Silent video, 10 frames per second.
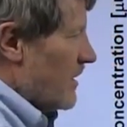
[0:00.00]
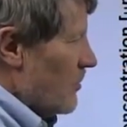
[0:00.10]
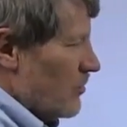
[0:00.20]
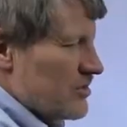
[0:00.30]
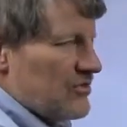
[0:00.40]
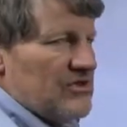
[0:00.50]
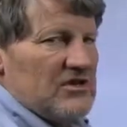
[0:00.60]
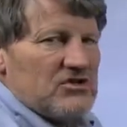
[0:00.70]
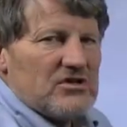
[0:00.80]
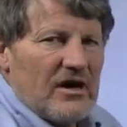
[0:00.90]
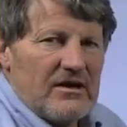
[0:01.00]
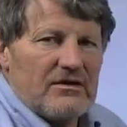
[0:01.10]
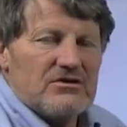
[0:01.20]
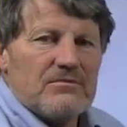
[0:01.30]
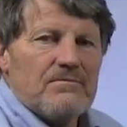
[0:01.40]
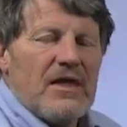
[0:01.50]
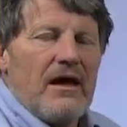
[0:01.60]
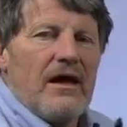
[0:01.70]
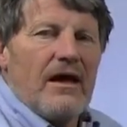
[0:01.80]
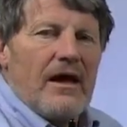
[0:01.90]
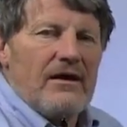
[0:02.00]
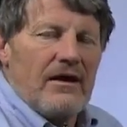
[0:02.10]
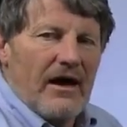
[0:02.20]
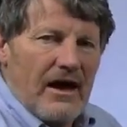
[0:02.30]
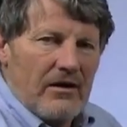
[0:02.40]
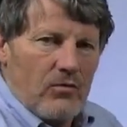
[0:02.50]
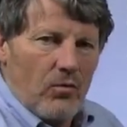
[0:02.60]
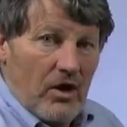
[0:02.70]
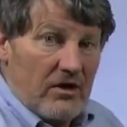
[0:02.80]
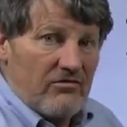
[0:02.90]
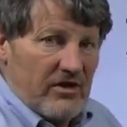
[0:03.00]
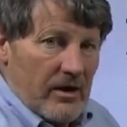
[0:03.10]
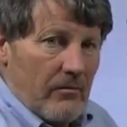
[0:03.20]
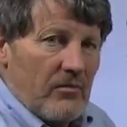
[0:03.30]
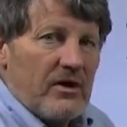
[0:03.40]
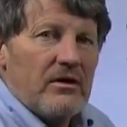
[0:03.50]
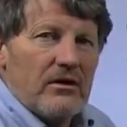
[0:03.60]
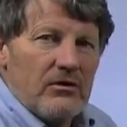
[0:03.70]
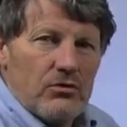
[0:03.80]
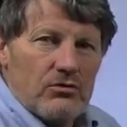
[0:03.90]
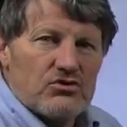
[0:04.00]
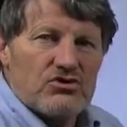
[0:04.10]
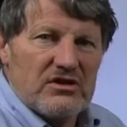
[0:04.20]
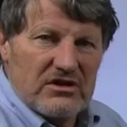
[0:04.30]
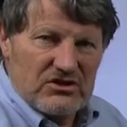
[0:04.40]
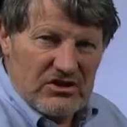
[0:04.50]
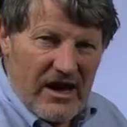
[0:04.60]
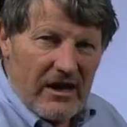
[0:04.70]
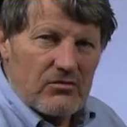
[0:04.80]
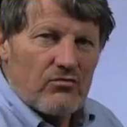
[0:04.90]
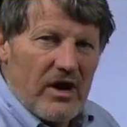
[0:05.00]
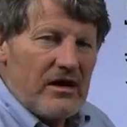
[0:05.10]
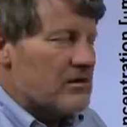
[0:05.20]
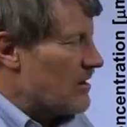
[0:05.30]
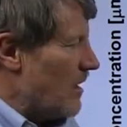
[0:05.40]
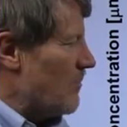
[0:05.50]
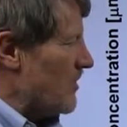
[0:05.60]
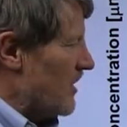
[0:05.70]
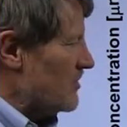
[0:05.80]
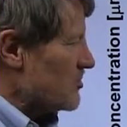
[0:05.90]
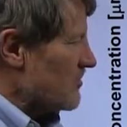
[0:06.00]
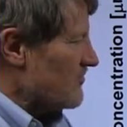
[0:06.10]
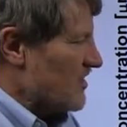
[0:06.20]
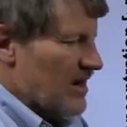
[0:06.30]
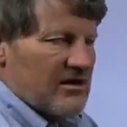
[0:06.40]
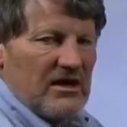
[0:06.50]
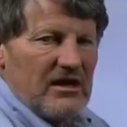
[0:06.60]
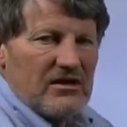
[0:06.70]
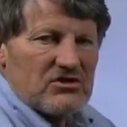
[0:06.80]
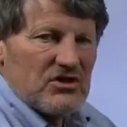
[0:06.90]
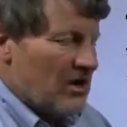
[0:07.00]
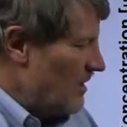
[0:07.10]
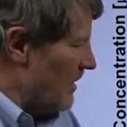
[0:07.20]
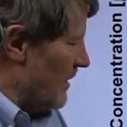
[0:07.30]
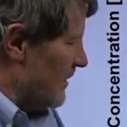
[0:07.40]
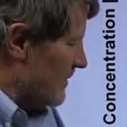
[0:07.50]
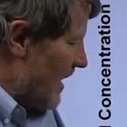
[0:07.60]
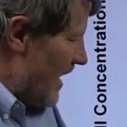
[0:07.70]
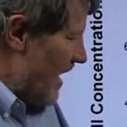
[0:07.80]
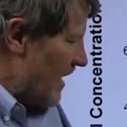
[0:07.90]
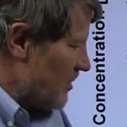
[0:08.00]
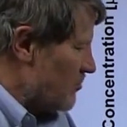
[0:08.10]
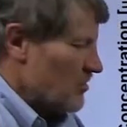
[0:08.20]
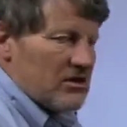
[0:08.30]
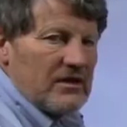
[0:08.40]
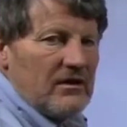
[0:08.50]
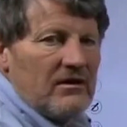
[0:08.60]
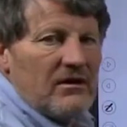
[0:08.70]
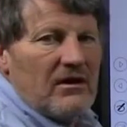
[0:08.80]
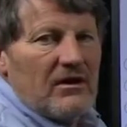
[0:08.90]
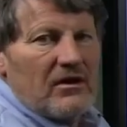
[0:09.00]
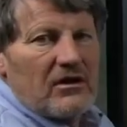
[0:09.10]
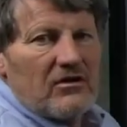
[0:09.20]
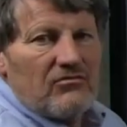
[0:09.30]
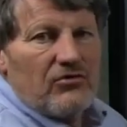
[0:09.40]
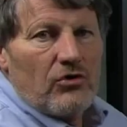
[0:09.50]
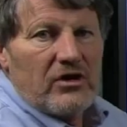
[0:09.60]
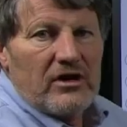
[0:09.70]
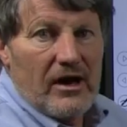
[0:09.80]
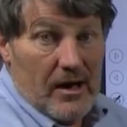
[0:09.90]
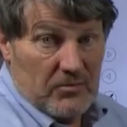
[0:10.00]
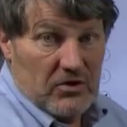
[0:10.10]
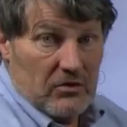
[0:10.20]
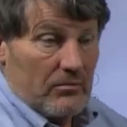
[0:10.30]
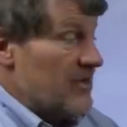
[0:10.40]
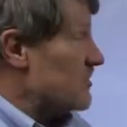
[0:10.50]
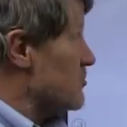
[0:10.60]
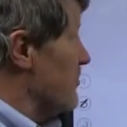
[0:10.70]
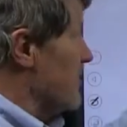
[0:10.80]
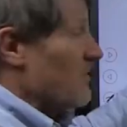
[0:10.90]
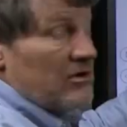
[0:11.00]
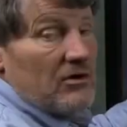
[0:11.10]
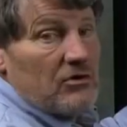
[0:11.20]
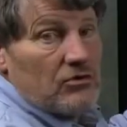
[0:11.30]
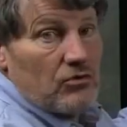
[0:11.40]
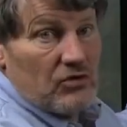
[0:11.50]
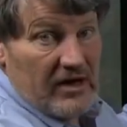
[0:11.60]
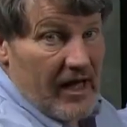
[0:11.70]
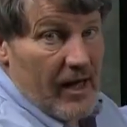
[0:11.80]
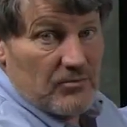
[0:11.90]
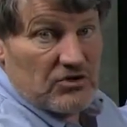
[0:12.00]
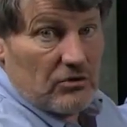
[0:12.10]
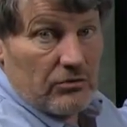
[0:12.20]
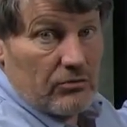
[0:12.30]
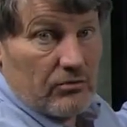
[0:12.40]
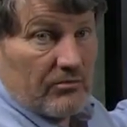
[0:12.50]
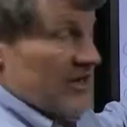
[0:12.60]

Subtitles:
and looked at these studies, and not one of them used the exact right combination of techniques to accurately convert an optical measurement to an absolute